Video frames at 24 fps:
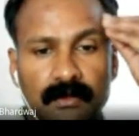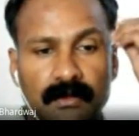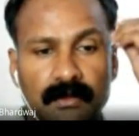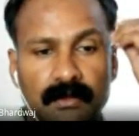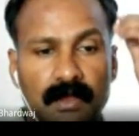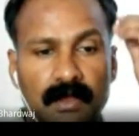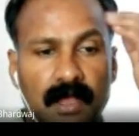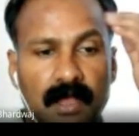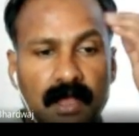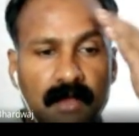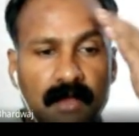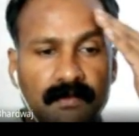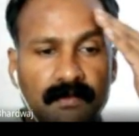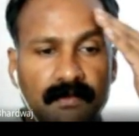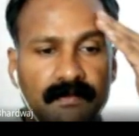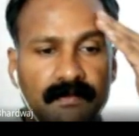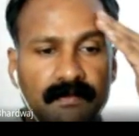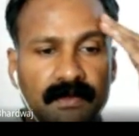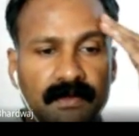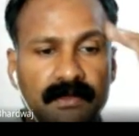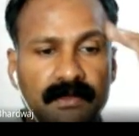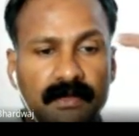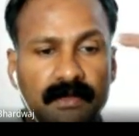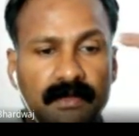
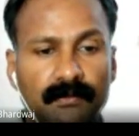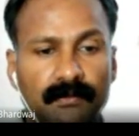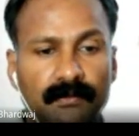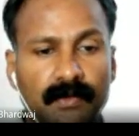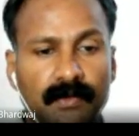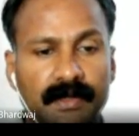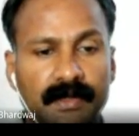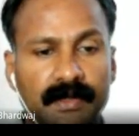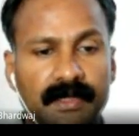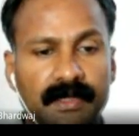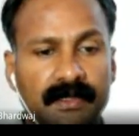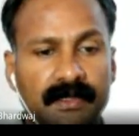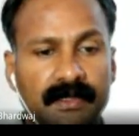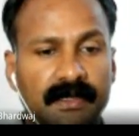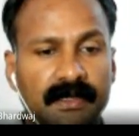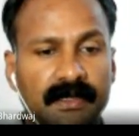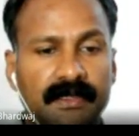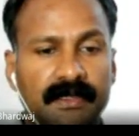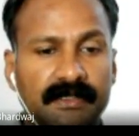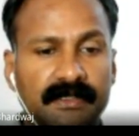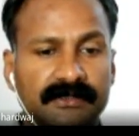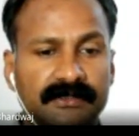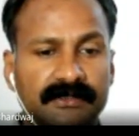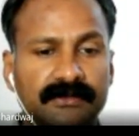However, converted
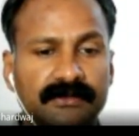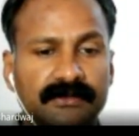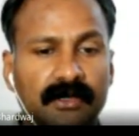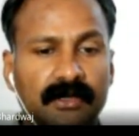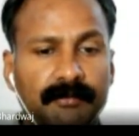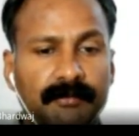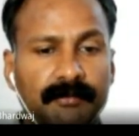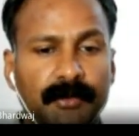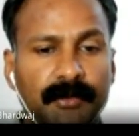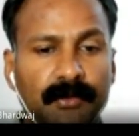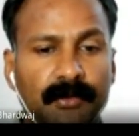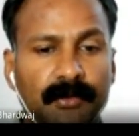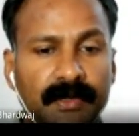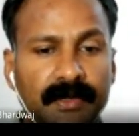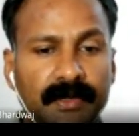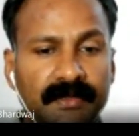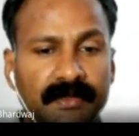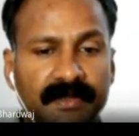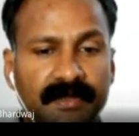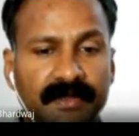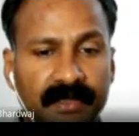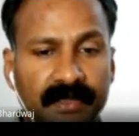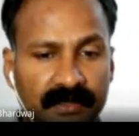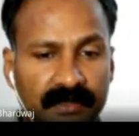current is not pure
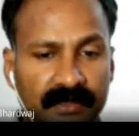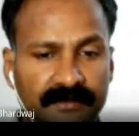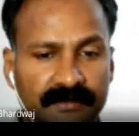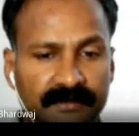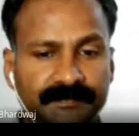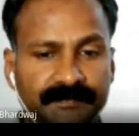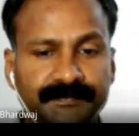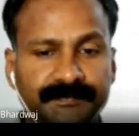DC current.